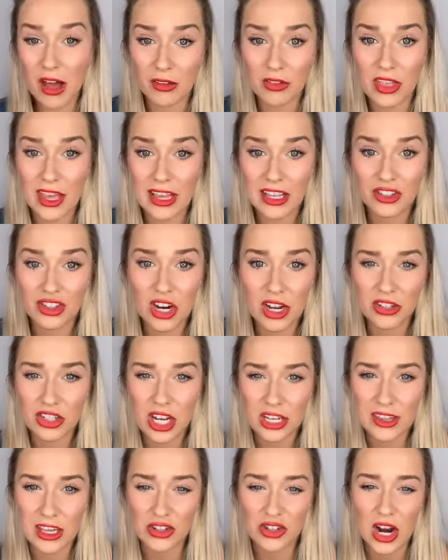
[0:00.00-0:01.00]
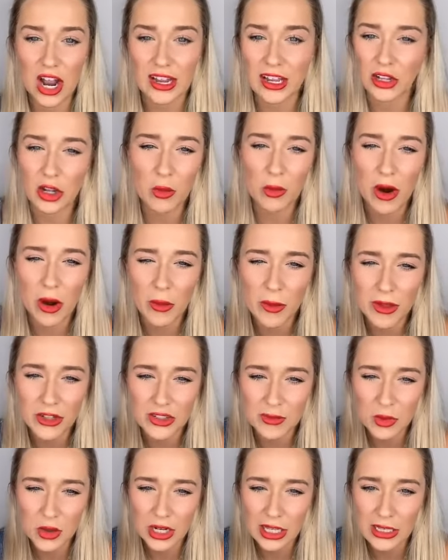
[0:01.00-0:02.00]
uh, they can ch check that tracking, no problem.
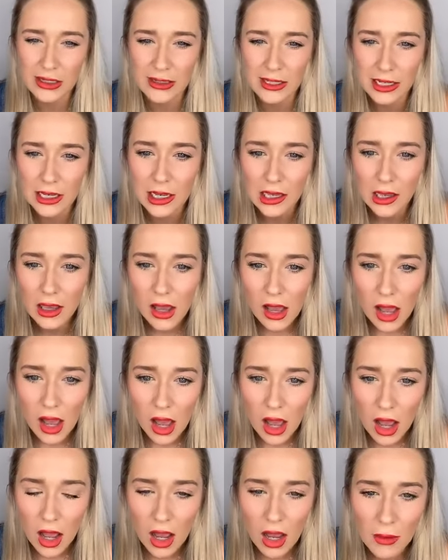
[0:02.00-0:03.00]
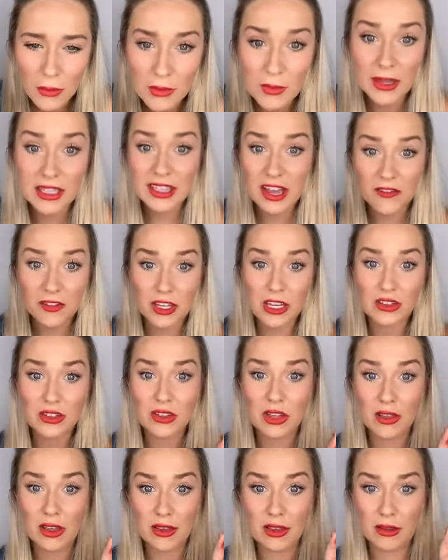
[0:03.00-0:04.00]
That's pretty easy. Um, but
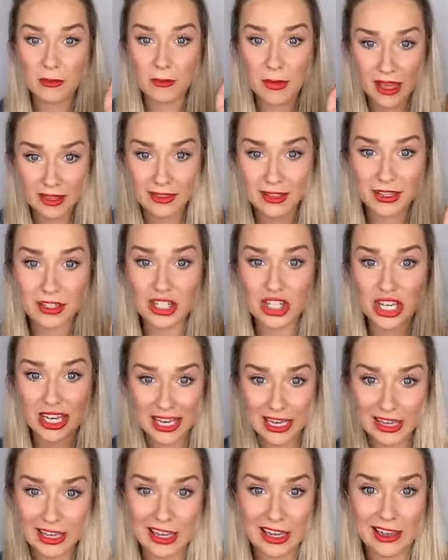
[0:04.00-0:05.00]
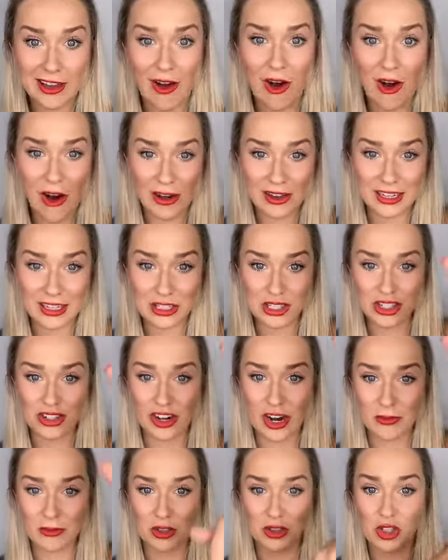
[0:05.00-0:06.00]
definitely message Kiki on
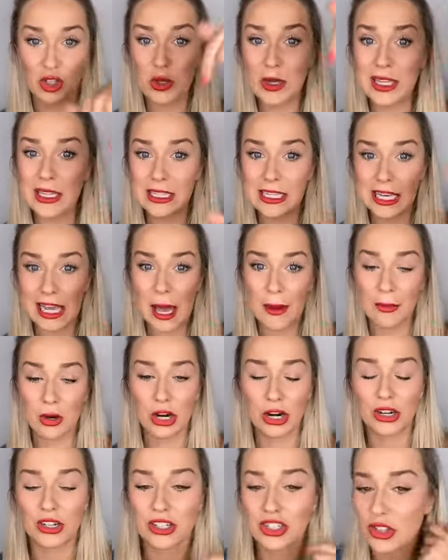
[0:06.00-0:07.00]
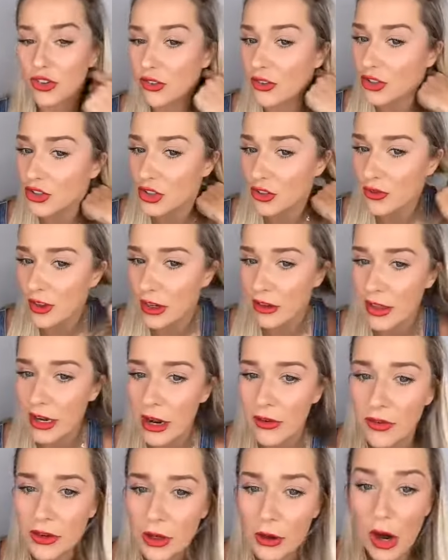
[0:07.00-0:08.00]
Instagram. So DM her and she'll, she'll figure that
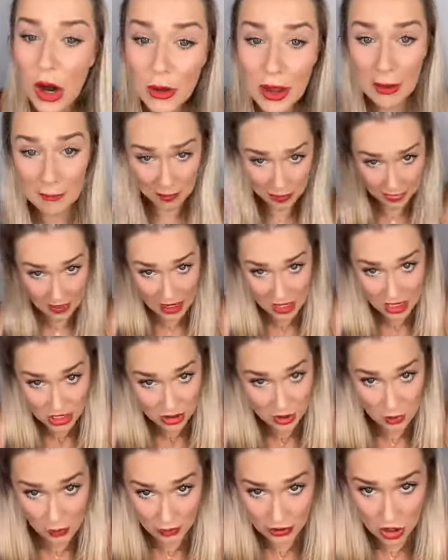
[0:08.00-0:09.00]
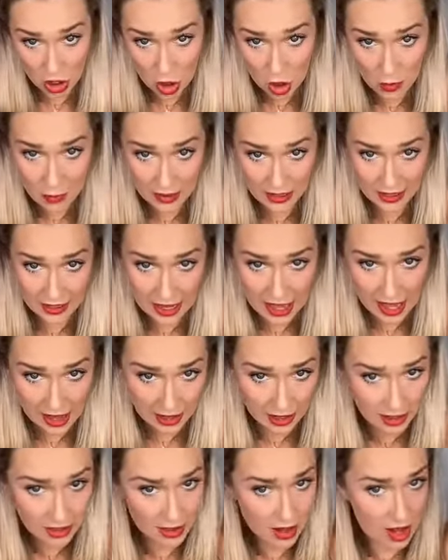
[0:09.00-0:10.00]
out for you. Okay, so to open
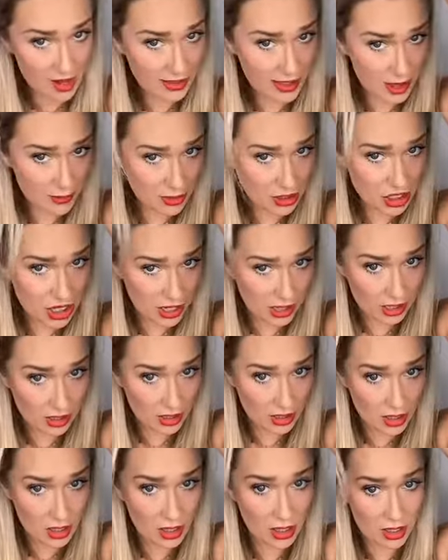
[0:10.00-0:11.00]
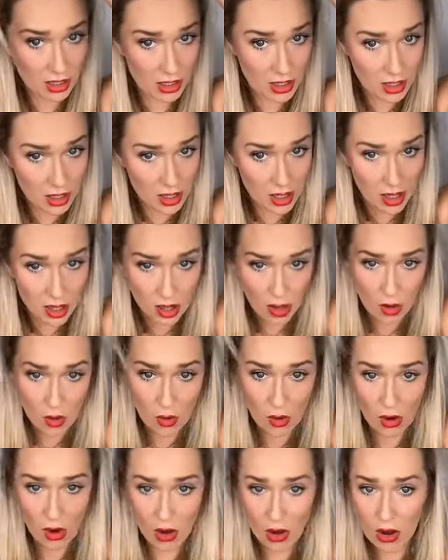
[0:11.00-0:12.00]
again, non-damaging.
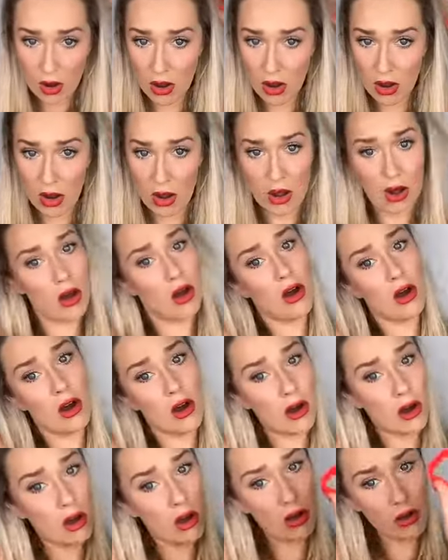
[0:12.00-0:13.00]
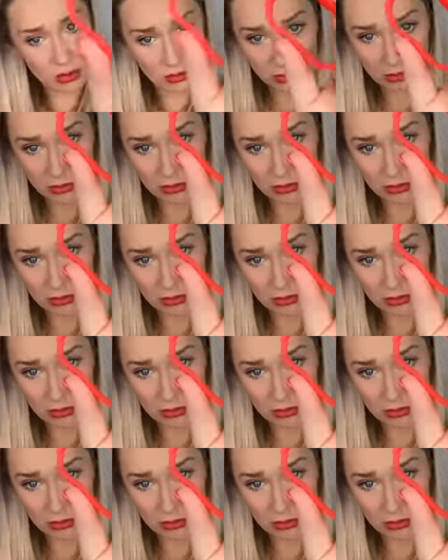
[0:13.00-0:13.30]
Oh,